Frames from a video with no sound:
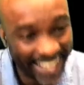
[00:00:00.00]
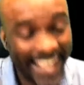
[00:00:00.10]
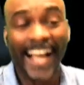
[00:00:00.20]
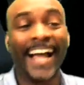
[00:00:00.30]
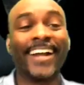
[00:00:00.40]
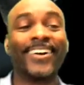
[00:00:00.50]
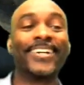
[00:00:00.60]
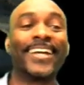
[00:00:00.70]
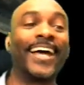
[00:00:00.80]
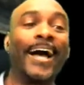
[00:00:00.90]
I go
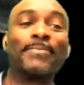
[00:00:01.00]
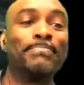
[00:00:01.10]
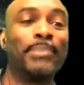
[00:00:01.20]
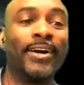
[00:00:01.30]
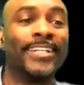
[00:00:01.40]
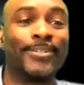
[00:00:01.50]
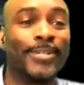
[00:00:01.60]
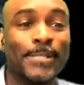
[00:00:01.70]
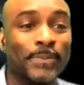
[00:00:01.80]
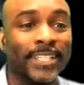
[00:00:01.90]
to hell, I'll be burning
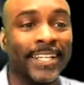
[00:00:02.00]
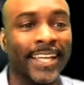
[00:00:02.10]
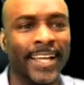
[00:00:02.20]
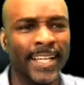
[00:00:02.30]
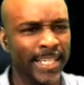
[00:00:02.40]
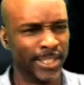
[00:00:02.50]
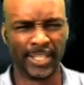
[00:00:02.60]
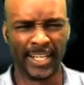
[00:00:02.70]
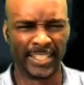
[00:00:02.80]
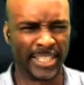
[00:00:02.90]
crispy in hell. You
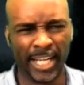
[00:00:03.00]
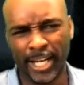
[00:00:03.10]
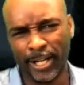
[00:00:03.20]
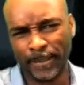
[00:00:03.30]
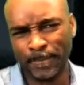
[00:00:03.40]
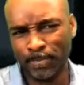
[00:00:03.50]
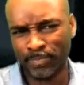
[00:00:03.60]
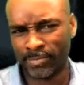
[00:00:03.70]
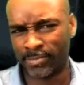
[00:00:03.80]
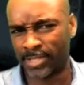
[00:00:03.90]
done killed
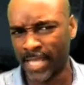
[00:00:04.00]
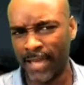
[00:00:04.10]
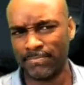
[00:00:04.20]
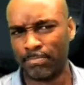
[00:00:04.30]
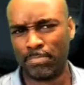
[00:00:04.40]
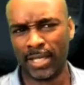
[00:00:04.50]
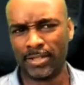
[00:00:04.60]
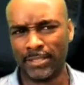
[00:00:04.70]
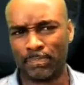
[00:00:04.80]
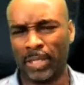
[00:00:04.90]
7
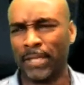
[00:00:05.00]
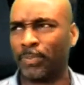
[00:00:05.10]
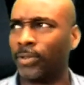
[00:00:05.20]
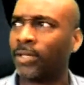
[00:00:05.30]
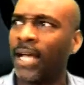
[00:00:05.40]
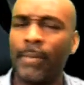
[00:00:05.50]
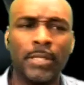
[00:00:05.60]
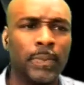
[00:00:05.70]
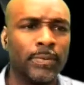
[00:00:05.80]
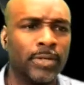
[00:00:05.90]
billion people. How many
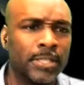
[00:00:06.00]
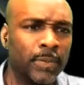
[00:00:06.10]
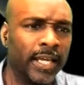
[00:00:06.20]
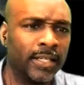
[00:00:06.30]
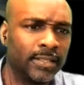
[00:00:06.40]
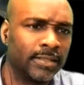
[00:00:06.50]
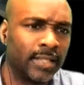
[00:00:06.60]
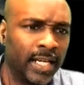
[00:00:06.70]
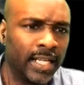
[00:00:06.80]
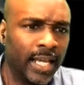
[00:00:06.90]
people on this planet?
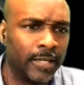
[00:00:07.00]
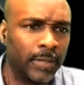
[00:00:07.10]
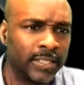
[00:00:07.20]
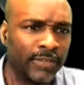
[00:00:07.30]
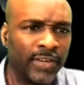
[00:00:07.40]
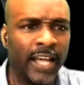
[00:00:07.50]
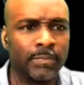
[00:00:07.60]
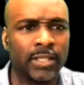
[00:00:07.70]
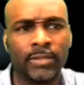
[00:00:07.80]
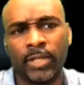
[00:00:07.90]
I ain't lying about that, 5
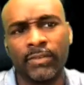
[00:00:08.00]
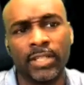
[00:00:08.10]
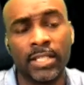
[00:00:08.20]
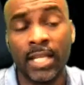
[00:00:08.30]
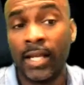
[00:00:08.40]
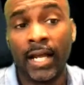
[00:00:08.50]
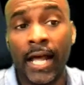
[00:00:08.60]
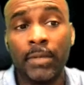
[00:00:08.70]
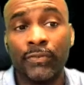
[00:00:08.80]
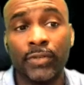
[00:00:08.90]
billion, whatever it is.
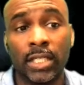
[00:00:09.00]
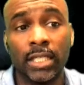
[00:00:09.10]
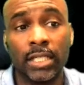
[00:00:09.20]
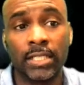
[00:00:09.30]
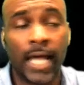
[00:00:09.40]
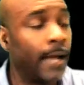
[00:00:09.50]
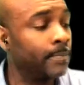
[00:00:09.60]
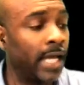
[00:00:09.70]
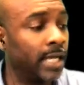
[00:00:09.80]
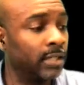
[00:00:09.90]
I'm in it for the kids. I'm
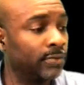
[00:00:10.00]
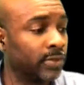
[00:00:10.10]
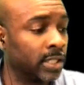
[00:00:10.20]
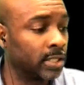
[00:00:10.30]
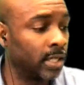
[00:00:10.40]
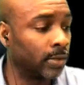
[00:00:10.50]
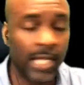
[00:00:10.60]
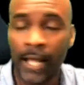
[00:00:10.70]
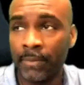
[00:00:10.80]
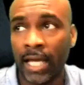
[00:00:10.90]
not in it for the adults.
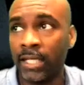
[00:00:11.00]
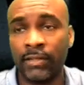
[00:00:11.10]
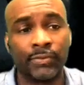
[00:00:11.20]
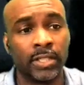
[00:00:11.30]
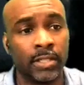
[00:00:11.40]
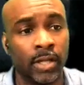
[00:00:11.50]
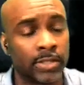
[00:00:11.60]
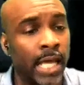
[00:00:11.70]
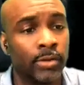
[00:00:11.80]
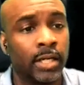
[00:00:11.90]
I
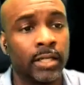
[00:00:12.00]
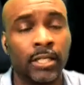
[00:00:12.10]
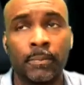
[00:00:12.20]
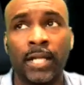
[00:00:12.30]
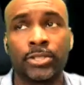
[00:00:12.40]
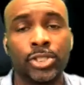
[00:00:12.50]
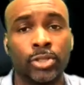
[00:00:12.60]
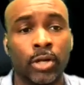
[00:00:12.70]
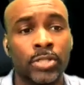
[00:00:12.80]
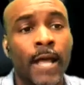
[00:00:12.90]
don't care anything about your
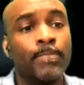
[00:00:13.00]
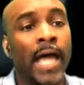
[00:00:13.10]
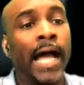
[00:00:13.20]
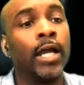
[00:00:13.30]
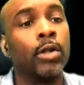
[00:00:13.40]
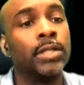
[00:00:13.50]
struggles. I only